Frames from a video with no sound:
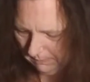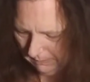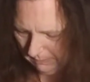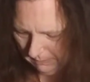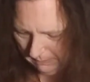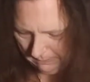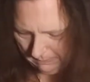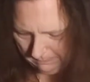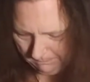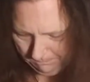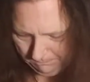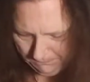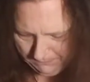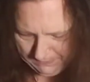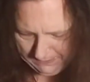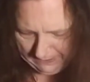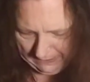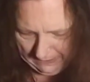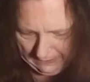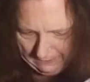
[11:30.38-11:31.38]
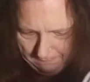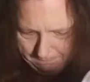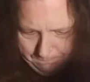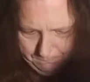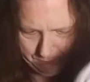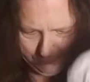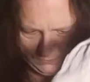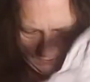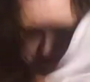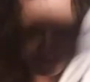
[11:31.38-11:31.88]
um, yeah,
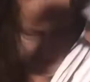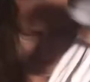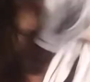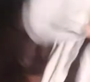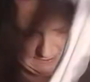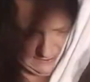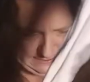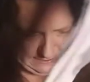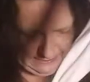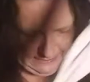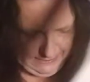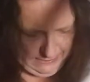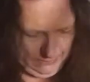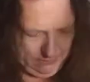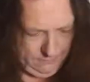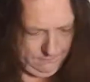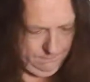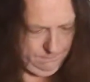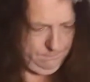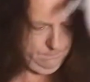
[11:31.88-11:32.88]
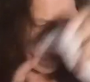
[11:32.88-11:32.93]
there's an odd sock here.